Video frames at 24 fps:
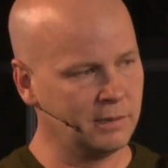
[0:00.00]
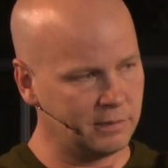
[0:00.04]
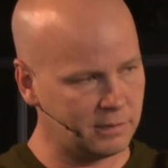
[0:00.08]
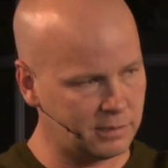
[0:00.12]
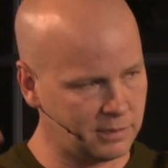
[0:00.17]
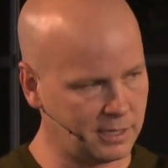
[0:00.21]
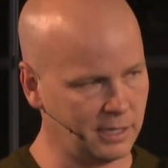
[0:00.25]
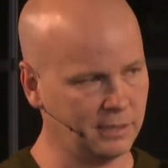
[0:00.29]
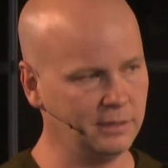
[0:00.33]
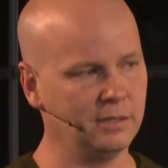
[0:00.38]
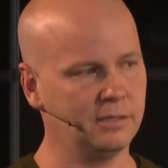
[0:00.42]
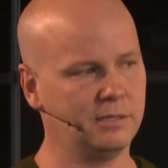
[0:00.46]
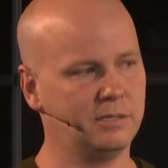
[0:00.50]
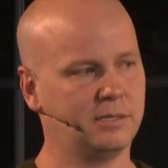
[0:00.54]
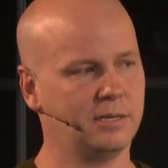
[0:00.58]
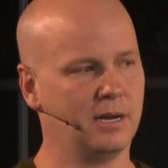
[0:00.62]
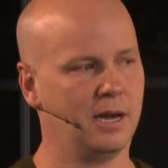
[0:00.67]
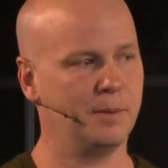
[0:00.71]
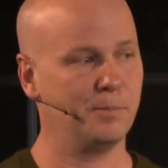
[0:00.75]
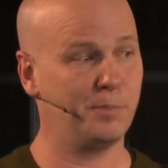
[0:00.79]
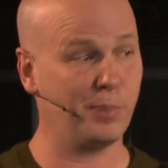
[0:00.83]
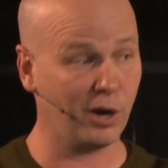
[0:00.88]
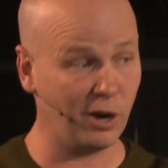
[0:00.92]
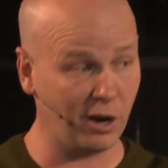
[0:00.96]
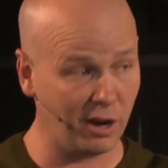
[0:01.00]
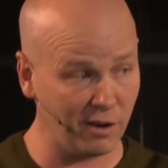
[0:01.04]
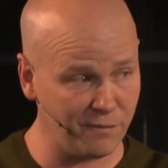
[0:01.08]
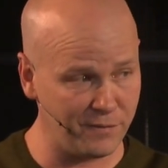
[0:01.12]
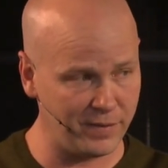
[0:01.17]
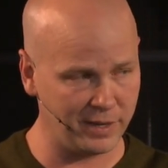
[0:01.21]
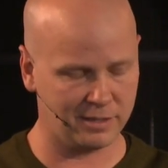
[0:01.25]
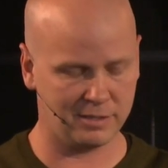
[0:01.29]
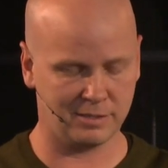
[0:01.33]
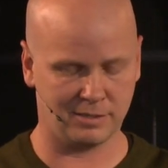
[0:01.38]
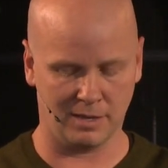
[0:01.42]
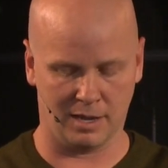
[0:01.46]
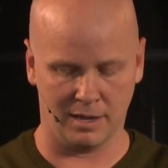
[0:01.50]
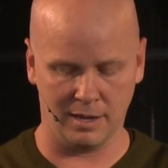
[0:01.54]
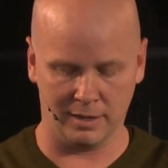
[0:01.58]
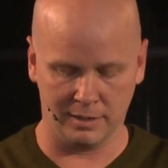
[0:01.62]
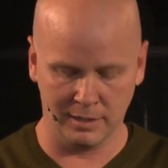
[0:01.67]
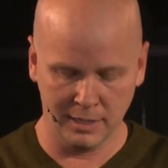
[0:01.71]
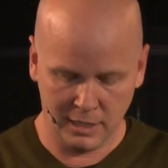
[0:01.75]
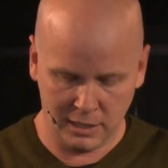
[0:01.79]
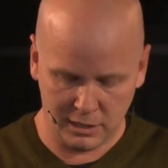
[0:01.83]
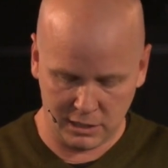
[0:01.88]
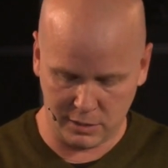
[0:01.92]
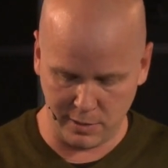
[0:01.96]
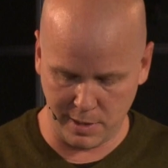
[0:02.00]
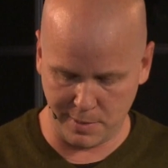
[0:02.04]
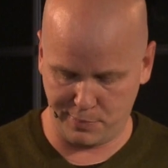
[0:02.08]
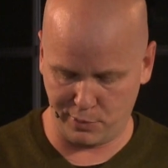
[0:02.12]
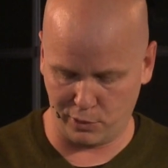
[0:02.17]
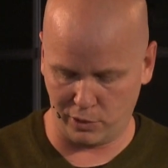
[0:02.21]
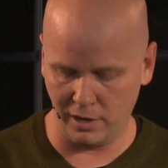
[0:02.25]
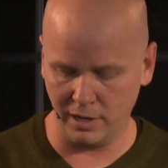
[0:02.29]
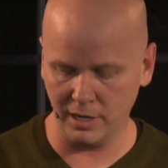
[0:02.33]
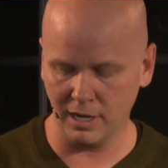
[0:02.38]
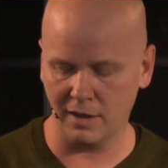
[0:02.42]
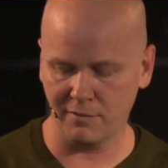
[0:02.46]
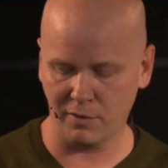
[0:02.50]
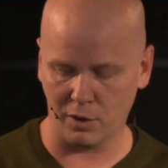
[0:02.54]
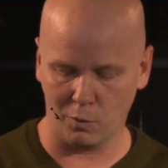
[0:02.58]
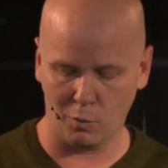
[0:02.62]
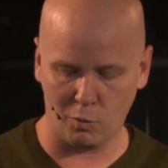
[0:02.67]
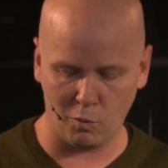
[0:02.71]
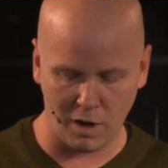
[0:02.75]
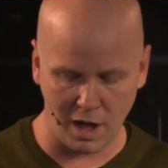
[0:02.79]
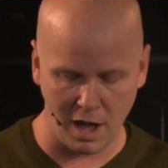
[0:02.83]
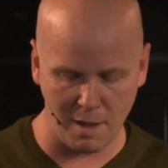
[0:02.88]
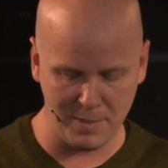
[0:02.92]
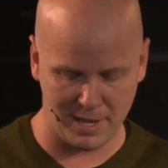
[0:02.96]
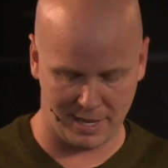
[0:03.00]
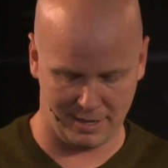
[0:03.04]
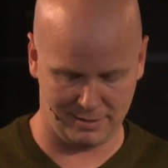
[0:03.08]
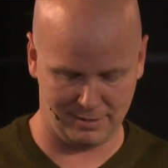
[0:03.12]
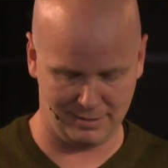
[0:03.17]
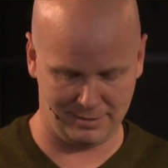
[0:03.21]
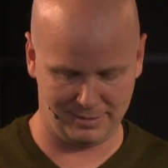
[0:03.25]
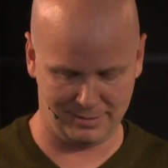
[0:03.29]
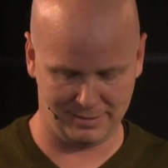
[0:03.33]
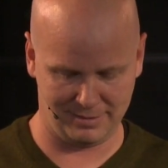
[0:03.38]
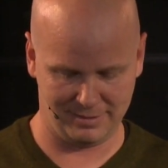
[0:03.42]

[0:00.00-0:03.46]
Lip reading: sinless son, perfect son, to be born of a woman,